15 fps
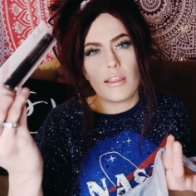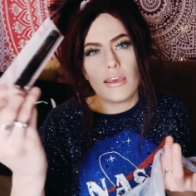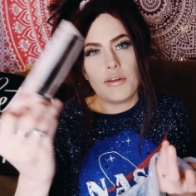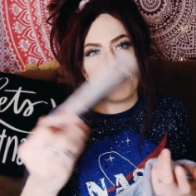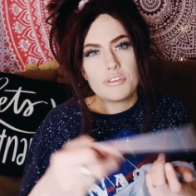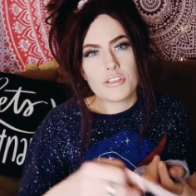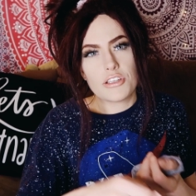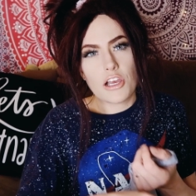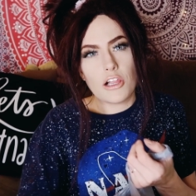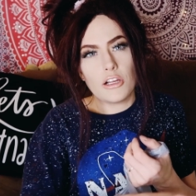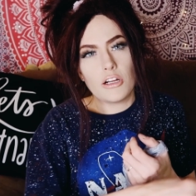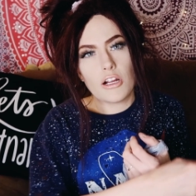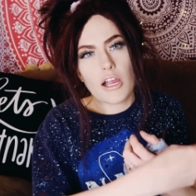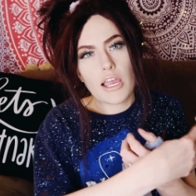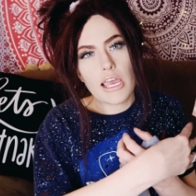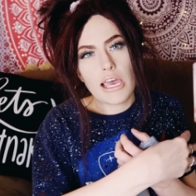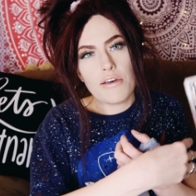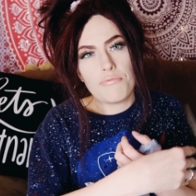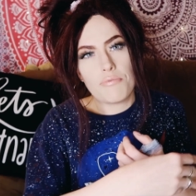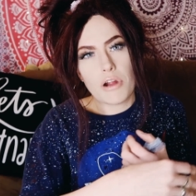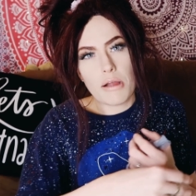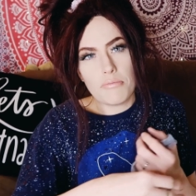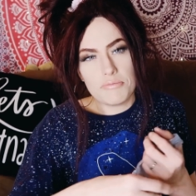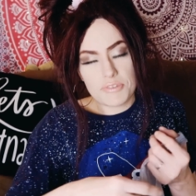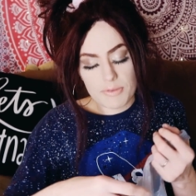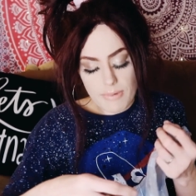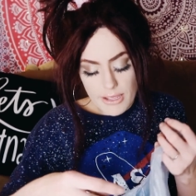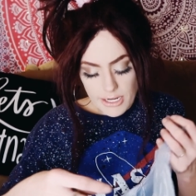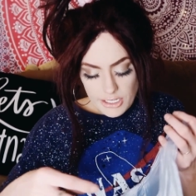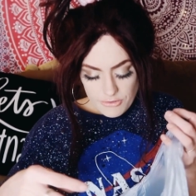It was a dollar. I have problems
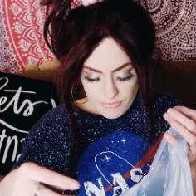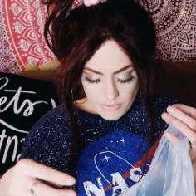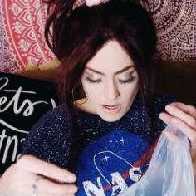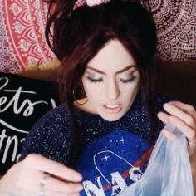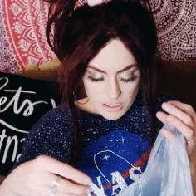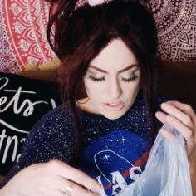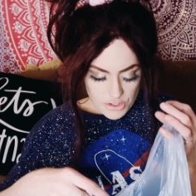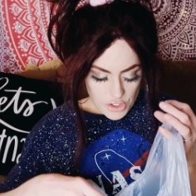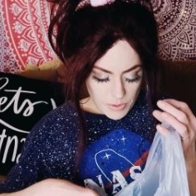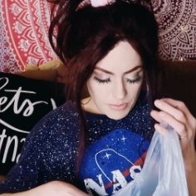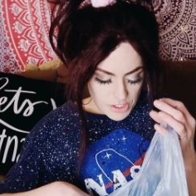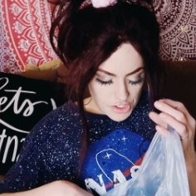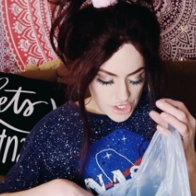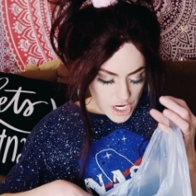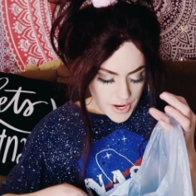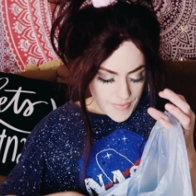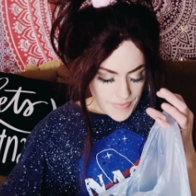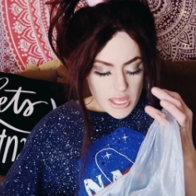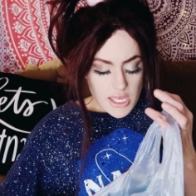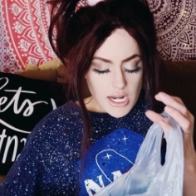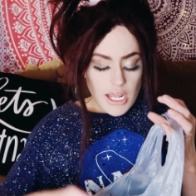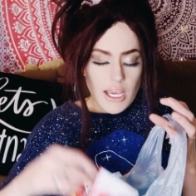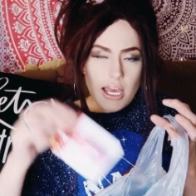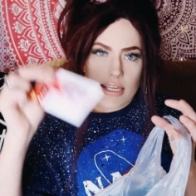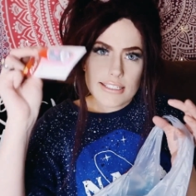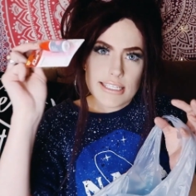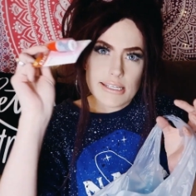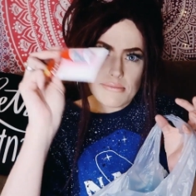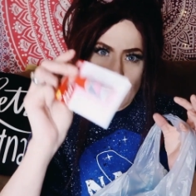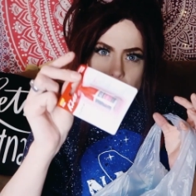spending on stupid shit. And then I got
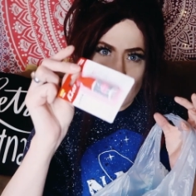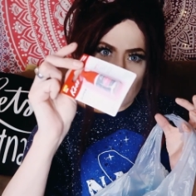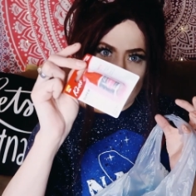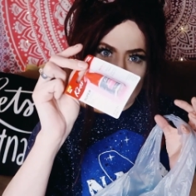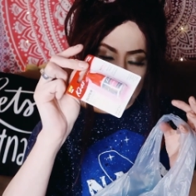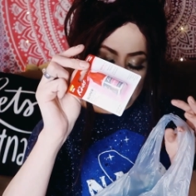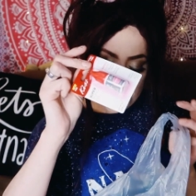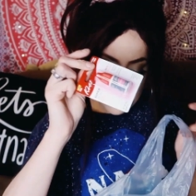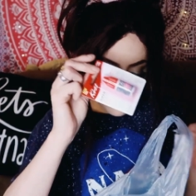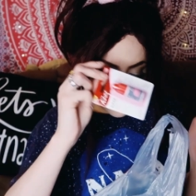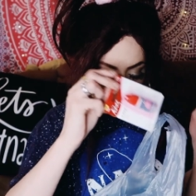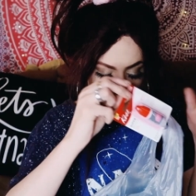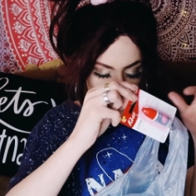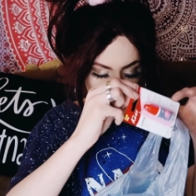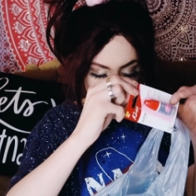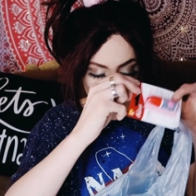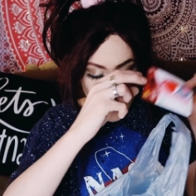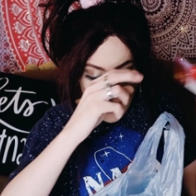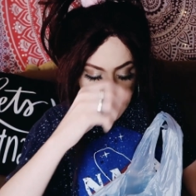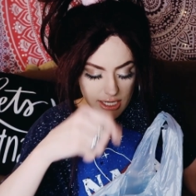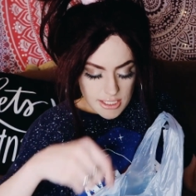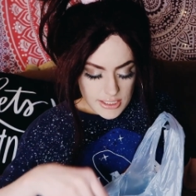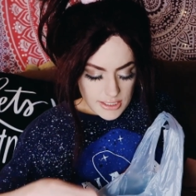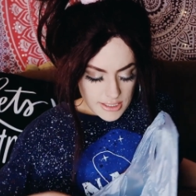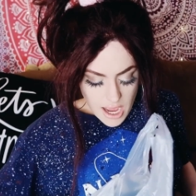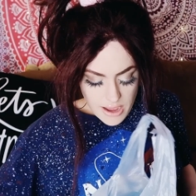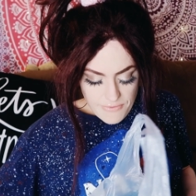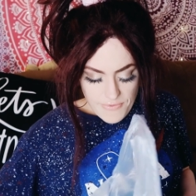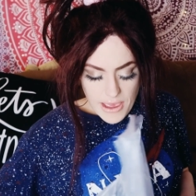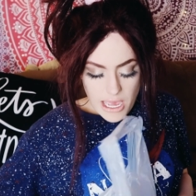some nail glue because
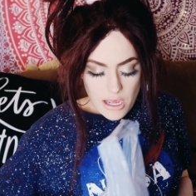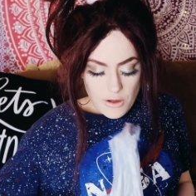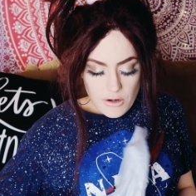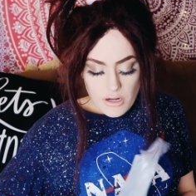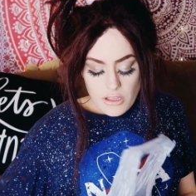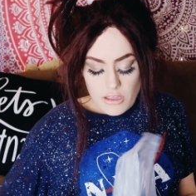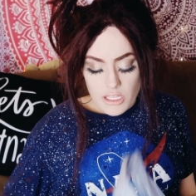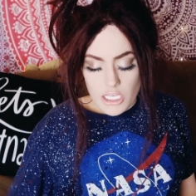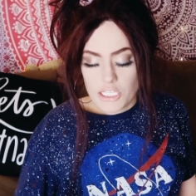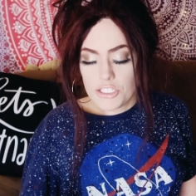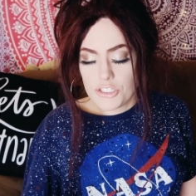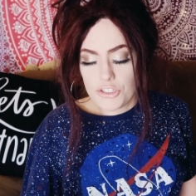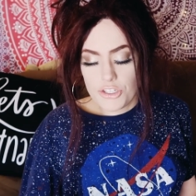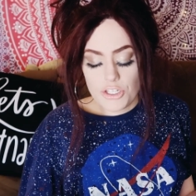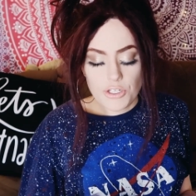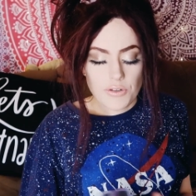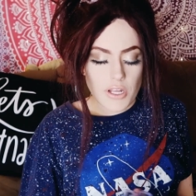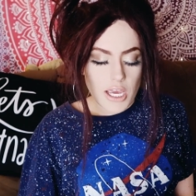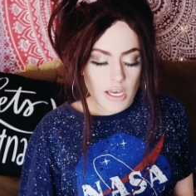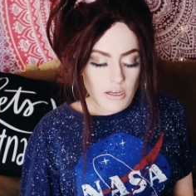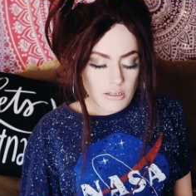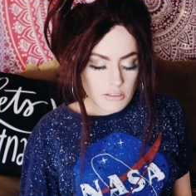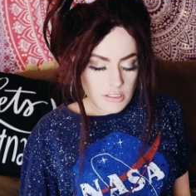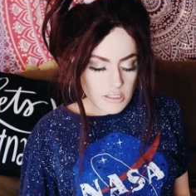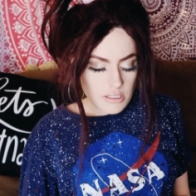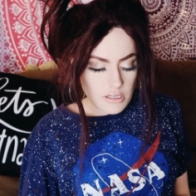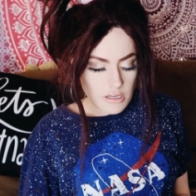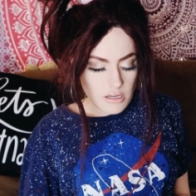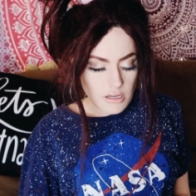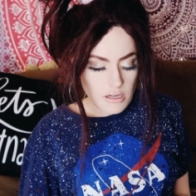I found these two
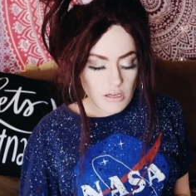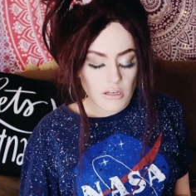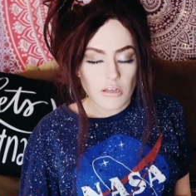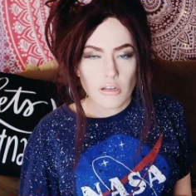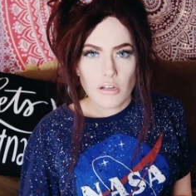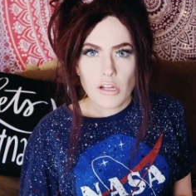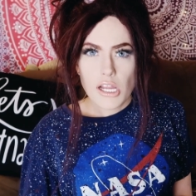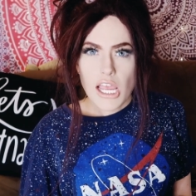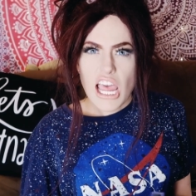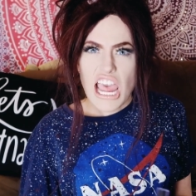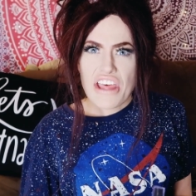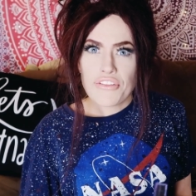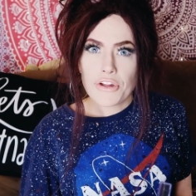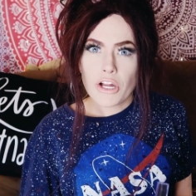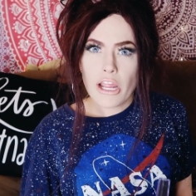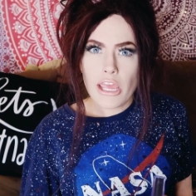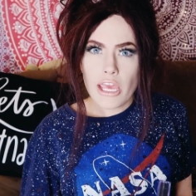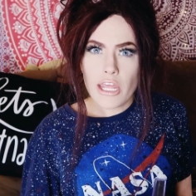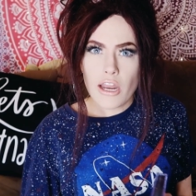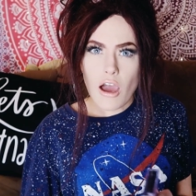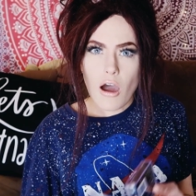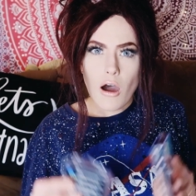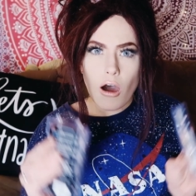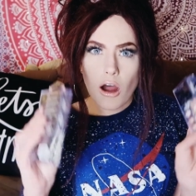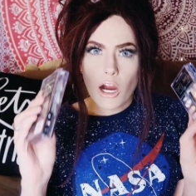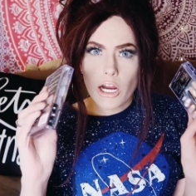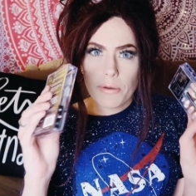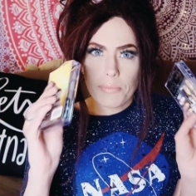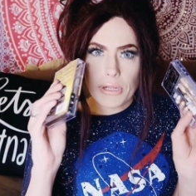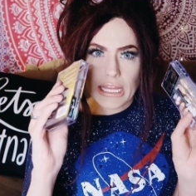nails. And they're in hard